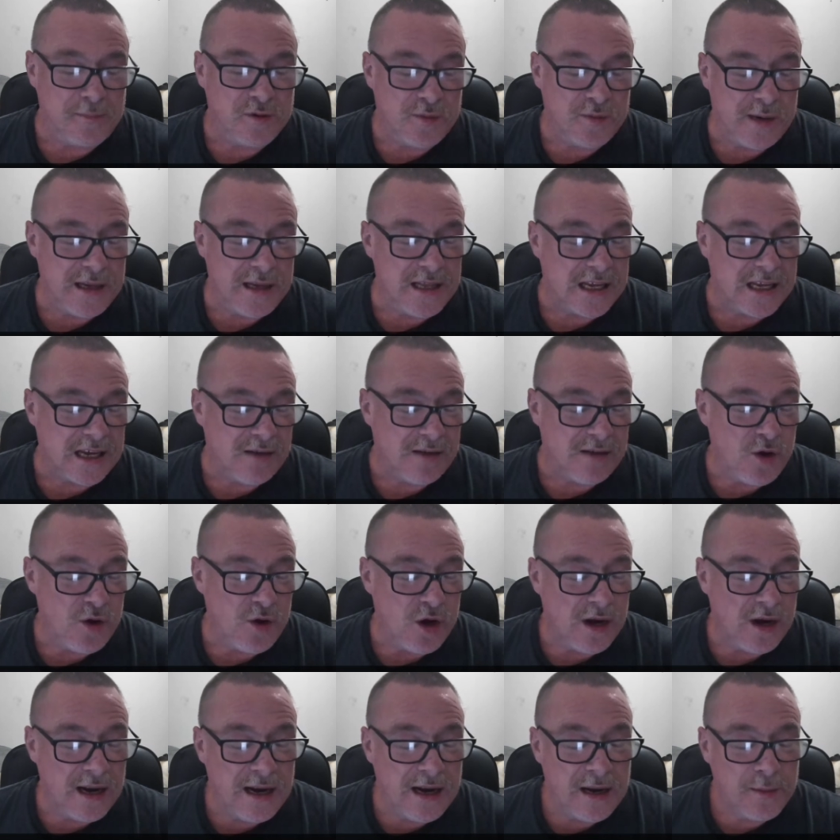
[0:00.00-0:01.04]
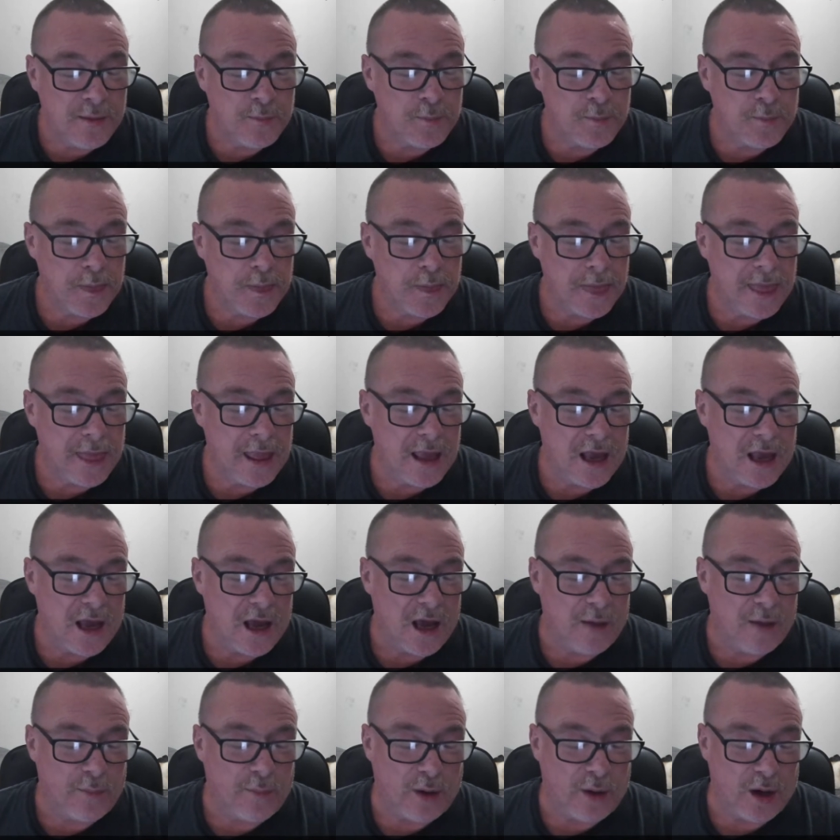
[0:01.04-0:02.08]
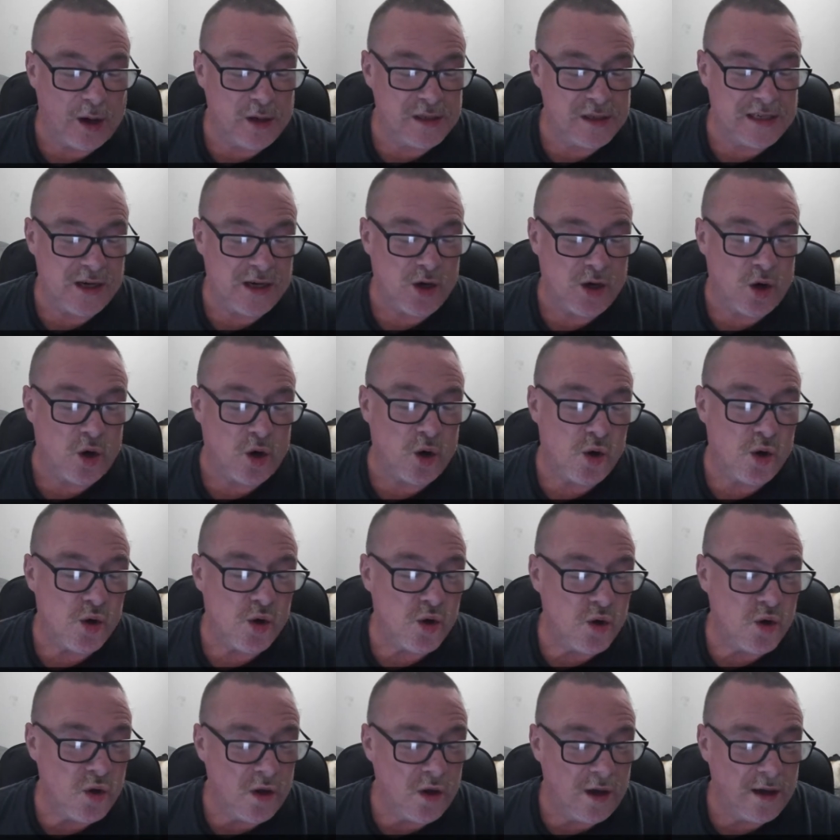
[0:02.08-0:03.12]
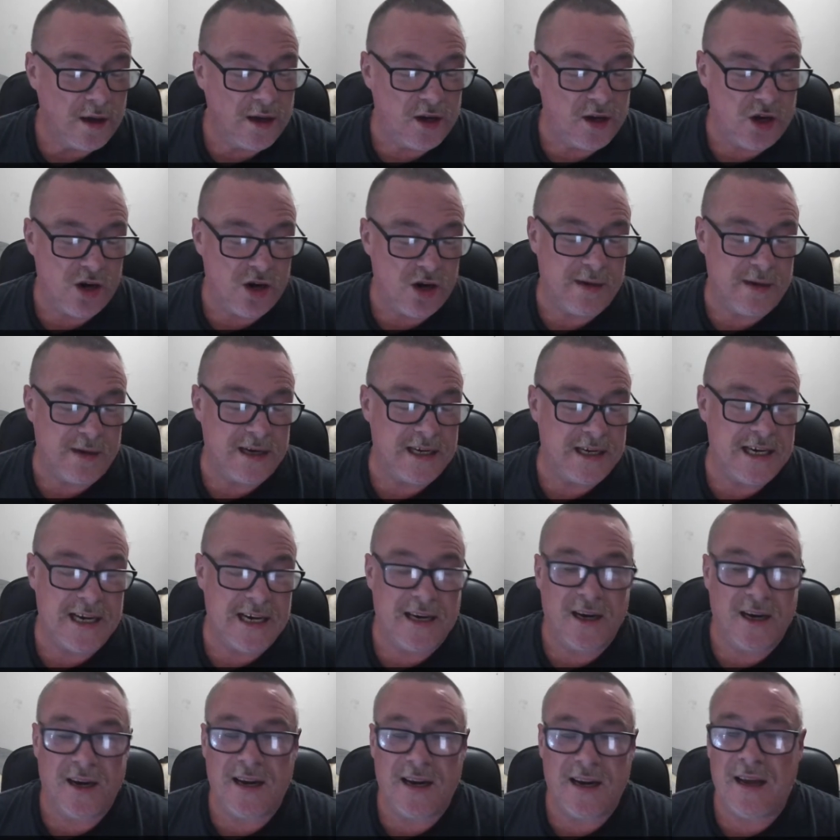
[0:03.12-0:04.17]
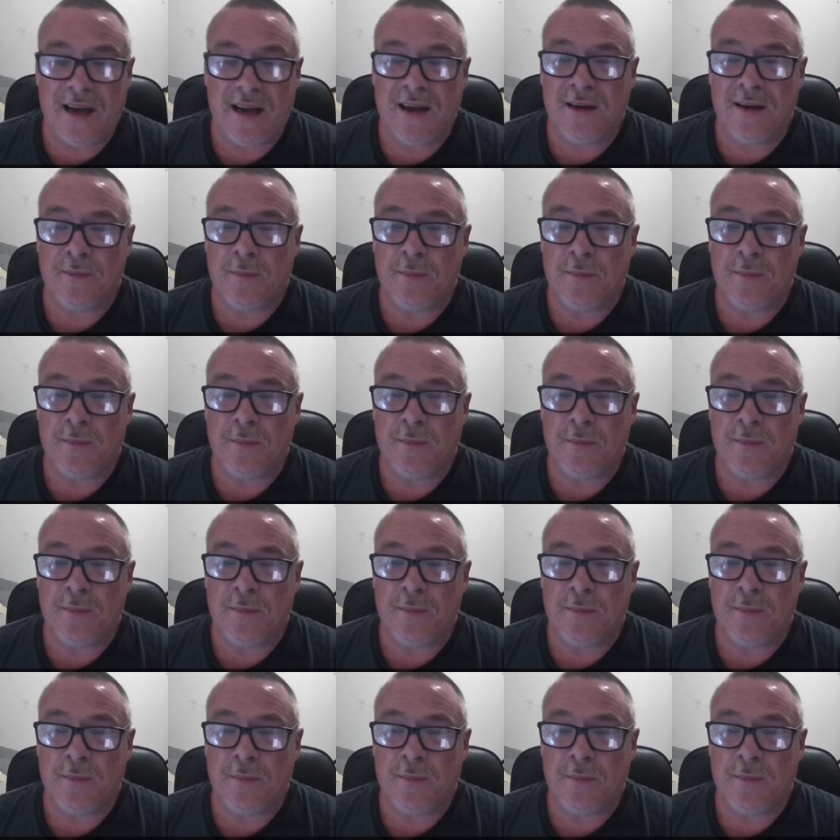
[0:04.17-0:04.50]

me in the community, opposing all human dignity